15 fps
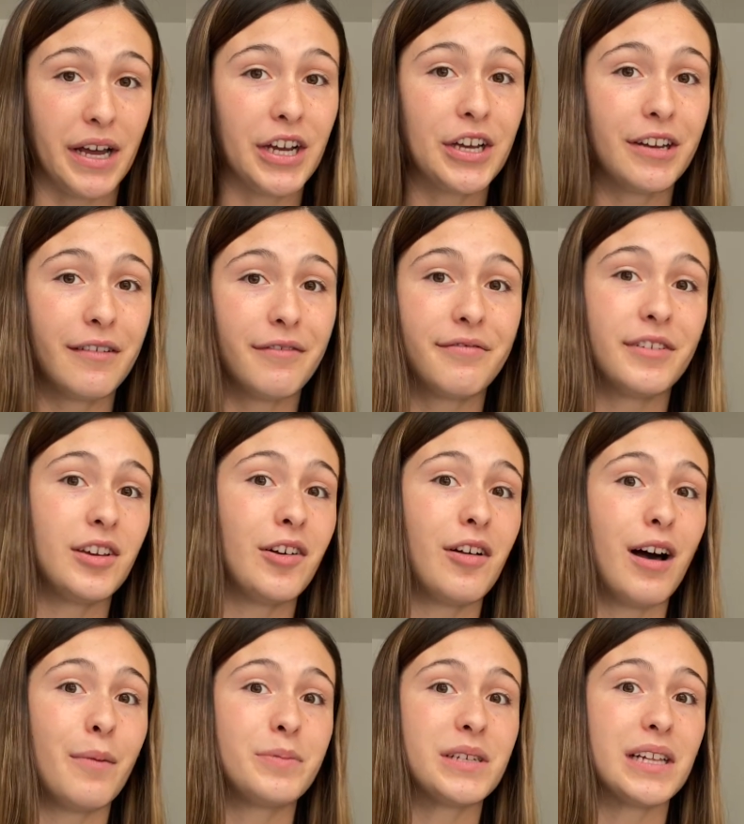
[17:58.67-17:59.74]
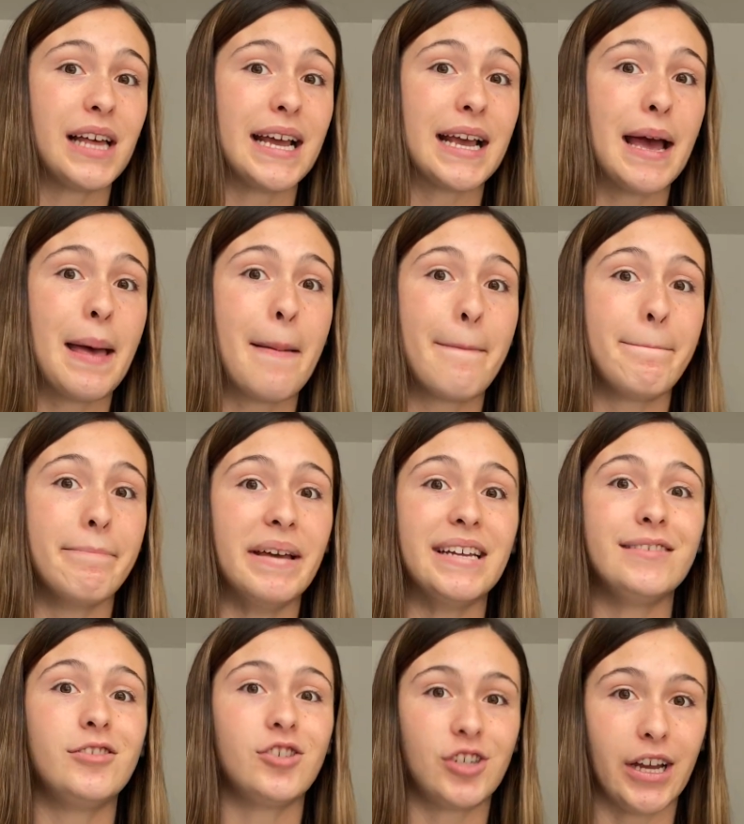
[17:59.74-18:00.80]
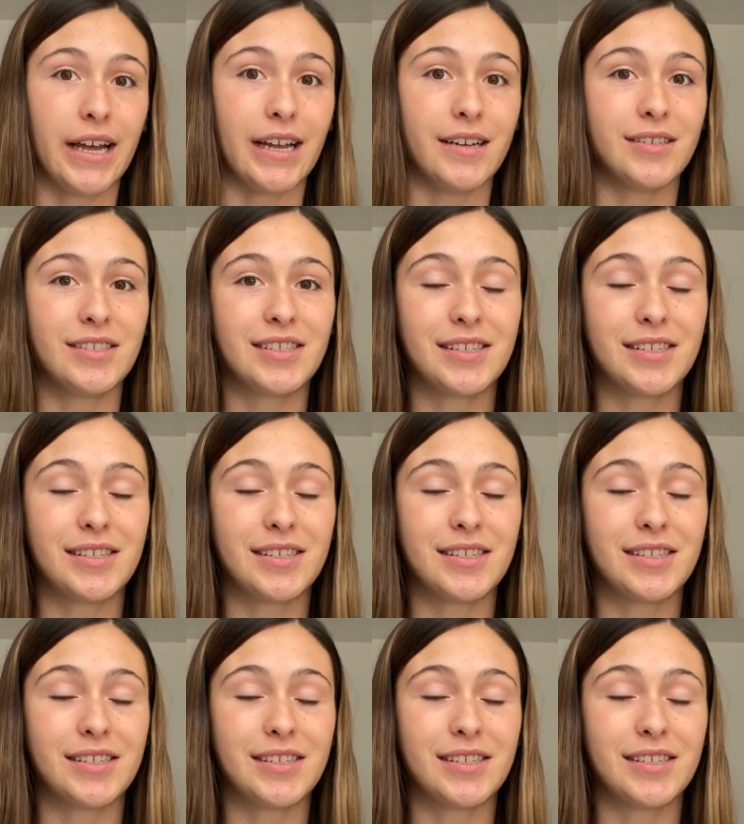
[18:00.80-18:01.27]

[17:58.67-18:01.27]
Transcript: I couldn't feel up to like mid shin.